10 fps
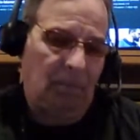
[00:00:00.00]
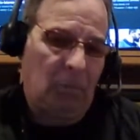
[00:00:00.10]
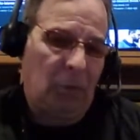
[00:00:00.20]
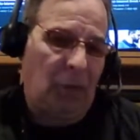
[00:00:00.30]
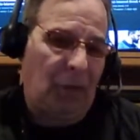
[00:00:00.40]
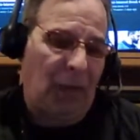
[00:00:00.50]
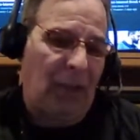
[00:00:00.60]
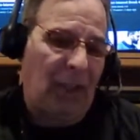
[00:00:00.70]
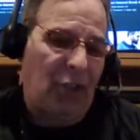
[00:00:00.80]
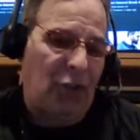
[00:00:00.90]
So the
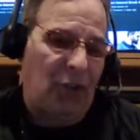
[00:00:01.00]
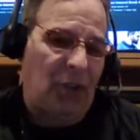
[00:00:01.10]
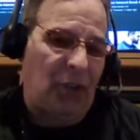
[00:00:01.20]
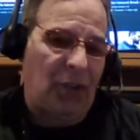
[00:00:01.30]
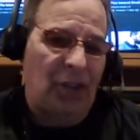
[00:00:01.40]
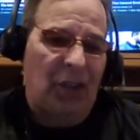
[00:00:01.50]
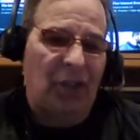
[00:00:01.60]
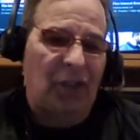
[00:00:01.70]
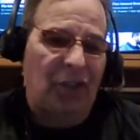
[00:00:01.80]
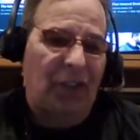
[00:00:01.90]
foundation
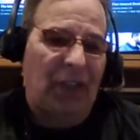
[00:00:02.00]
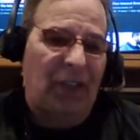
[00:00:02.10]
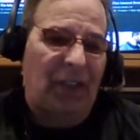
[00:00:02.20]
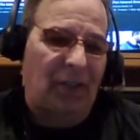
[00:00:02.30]
isn't set there,